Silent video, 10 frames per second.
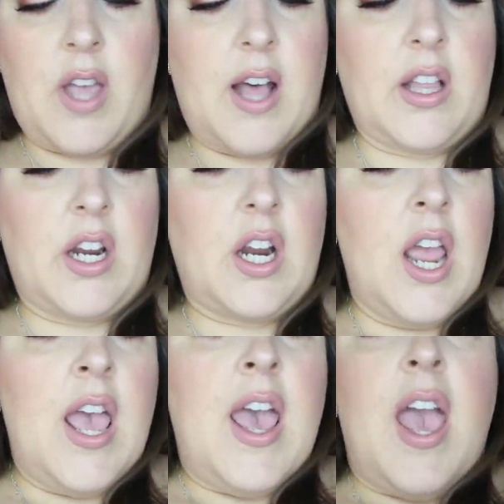color
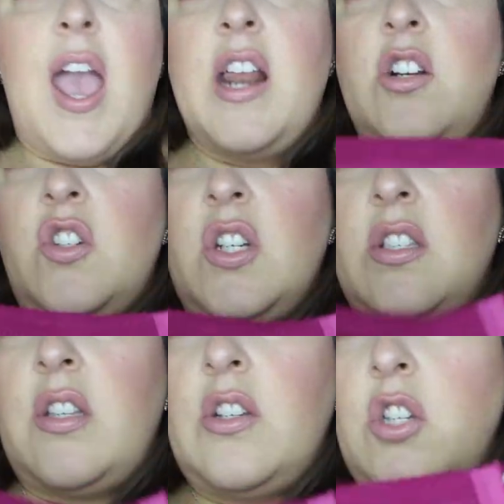and it's
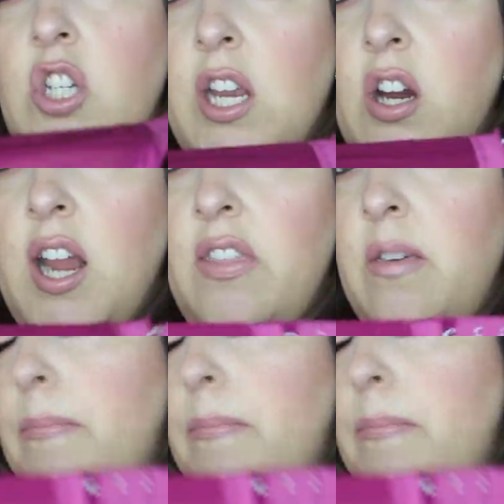just sheer in